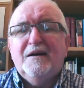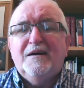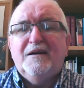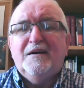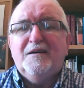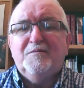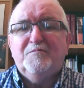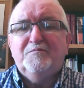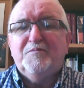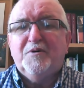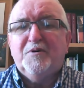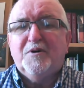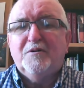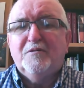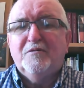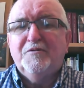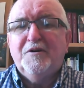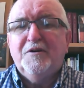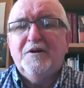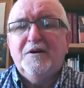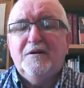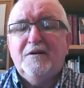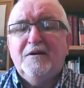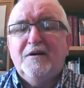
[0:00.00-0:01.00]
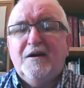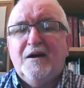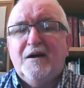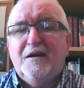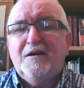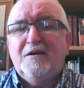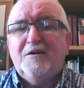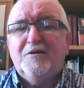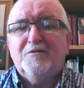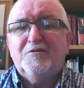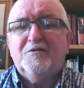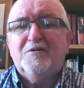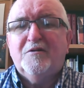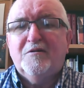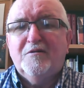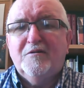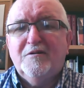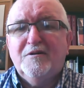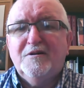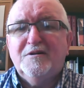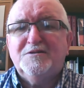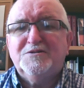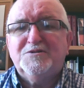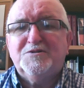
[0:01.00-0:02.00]
emboldened and
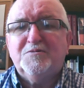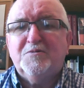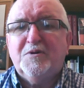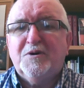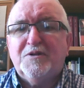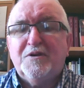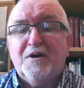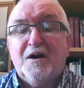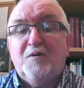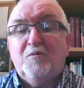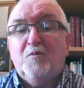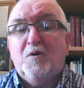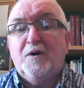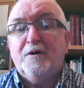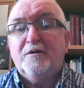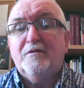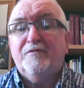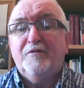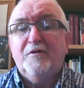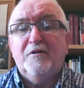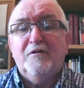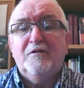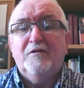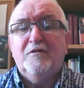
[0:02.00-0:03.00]
encouraged with that wonderful